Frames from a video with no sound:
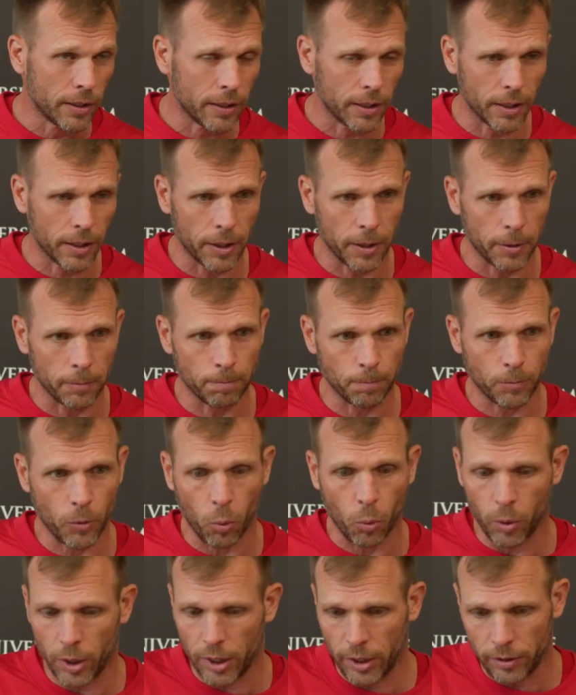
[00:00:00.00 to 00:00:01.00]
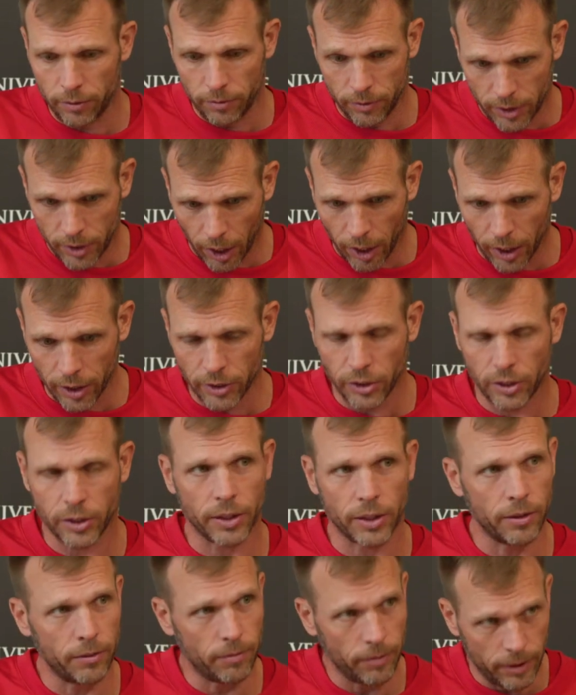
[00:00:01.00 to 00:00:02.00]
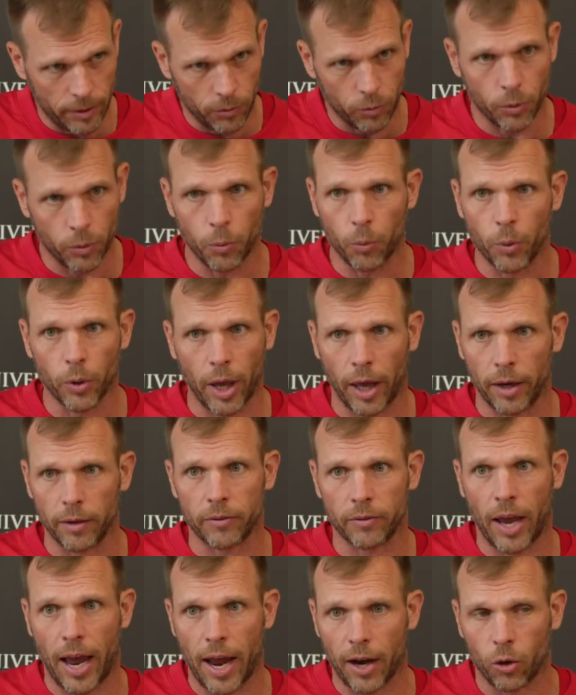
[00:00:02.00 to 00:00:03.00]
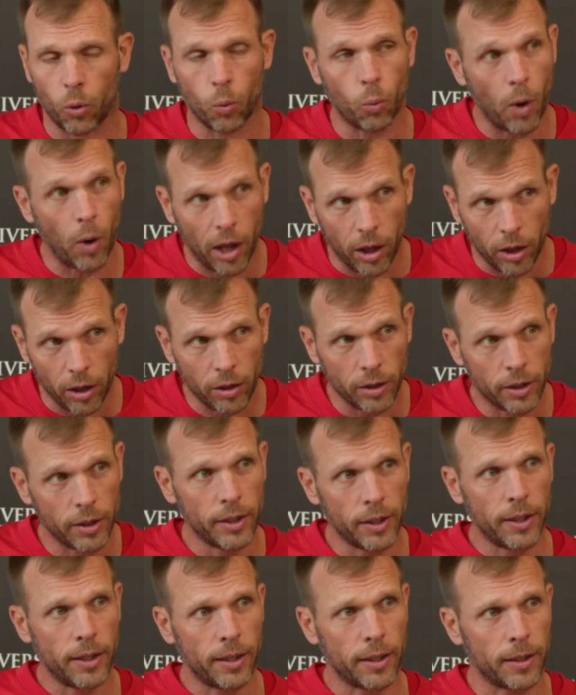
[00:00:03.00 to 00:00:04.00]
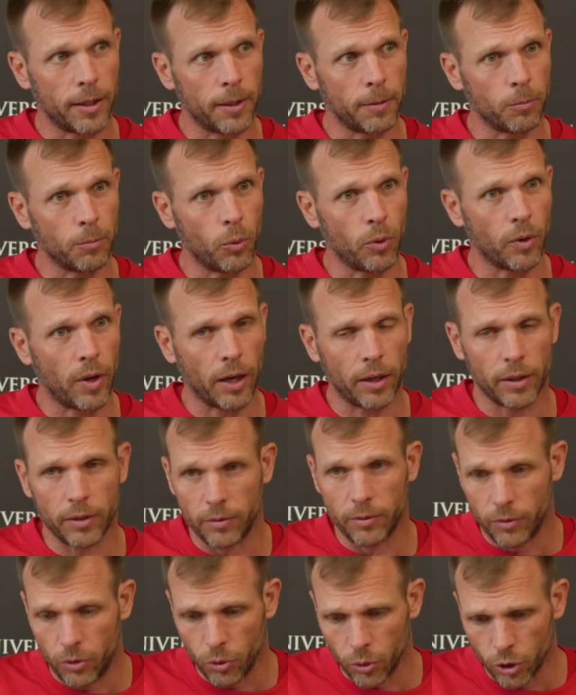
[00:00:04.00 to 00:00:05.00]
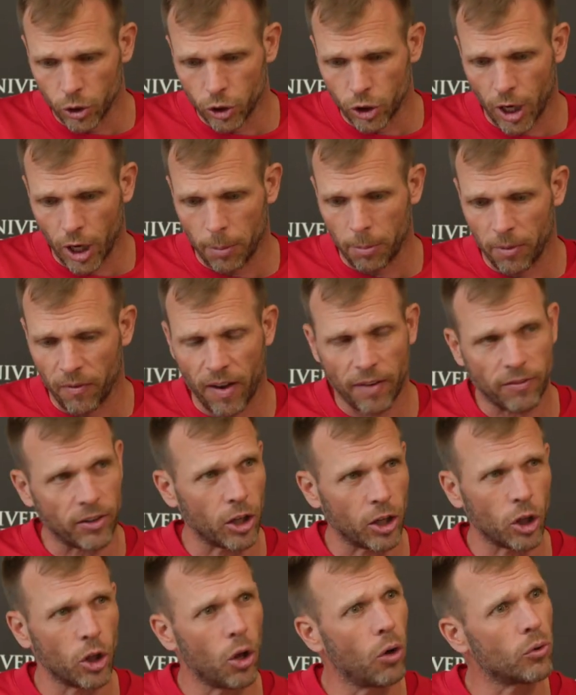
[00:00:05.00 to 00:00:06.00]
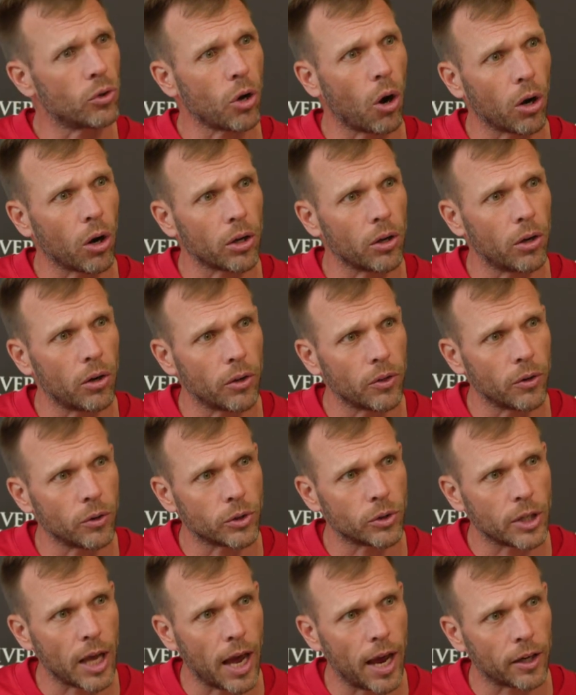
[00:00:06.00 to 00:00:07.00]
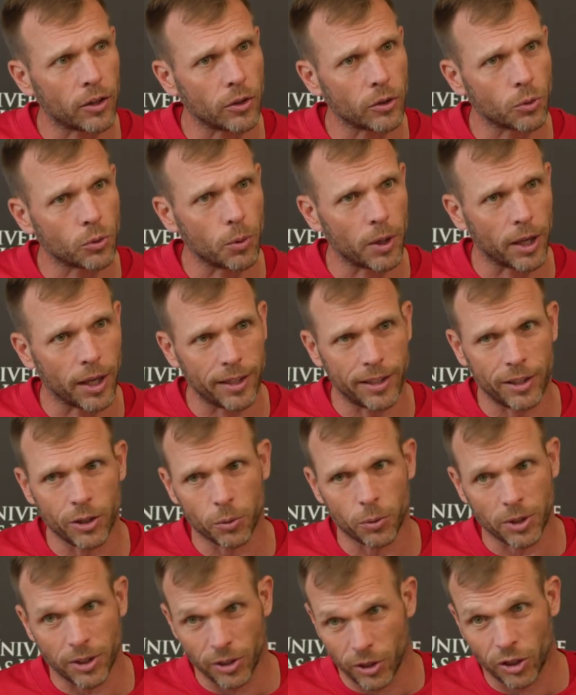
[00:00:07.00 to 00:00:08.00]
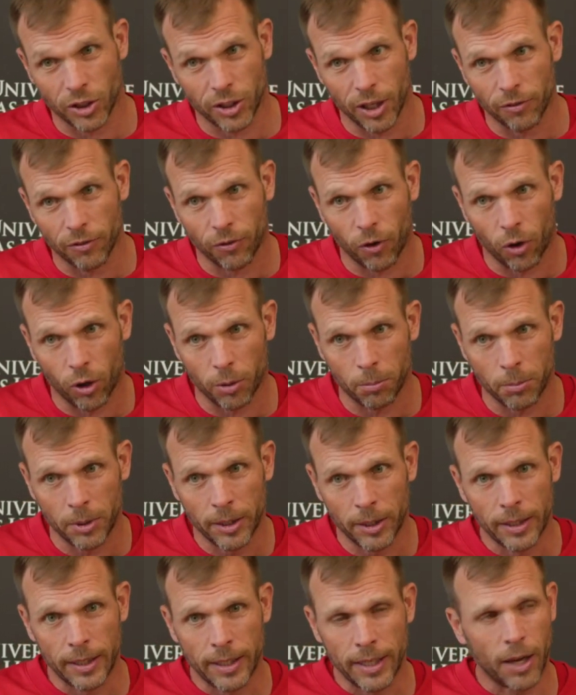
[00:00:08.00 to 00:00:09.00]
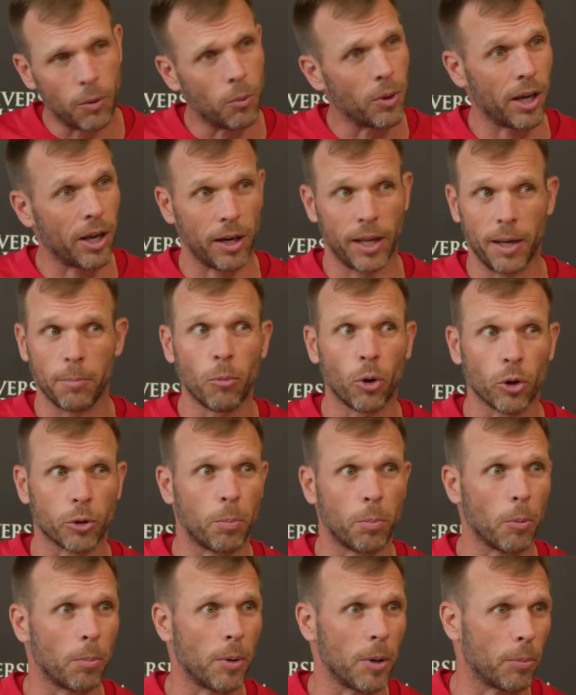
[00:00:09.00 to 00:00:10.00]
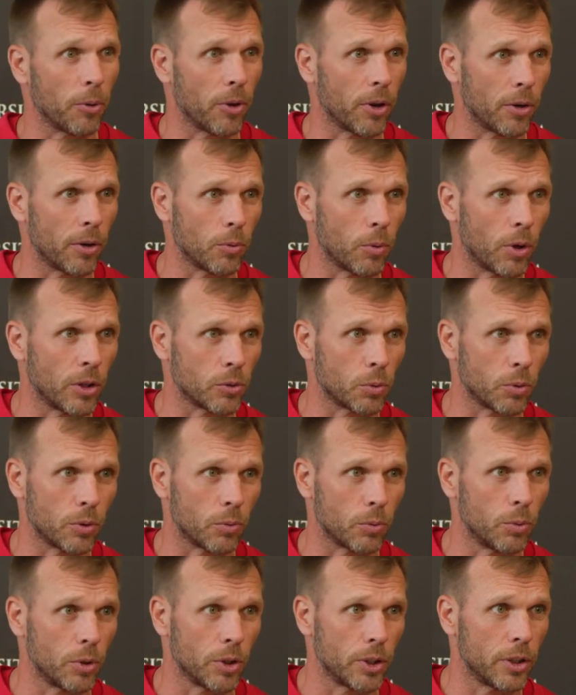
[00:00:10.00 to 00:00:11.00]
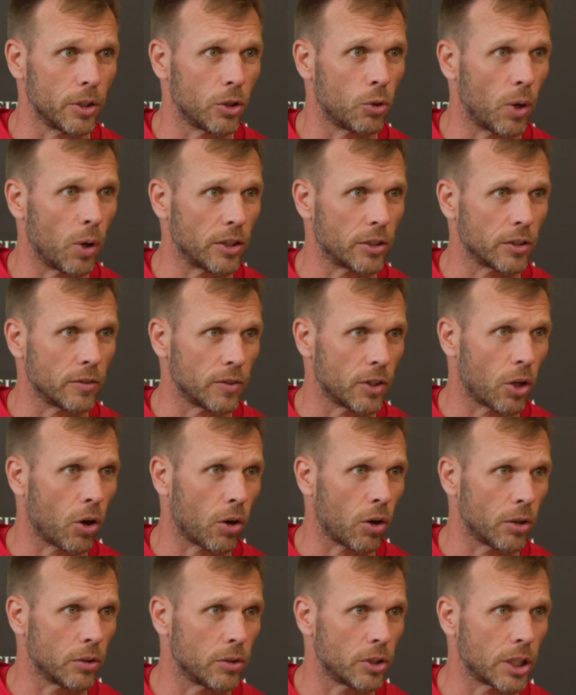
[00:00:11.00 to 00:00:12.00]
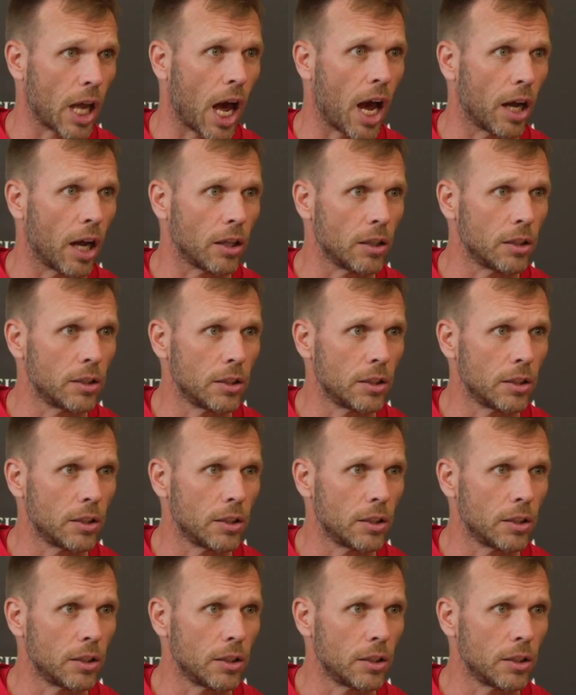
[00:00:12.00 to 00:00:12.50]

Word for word: Um, when he does, we've got to tackle well. Um, we've got to do a good job of having a low target on those tackles. We've got to deal with his stiff arm, and we've got to get multiple people there. He runs with a really aggressive and hard style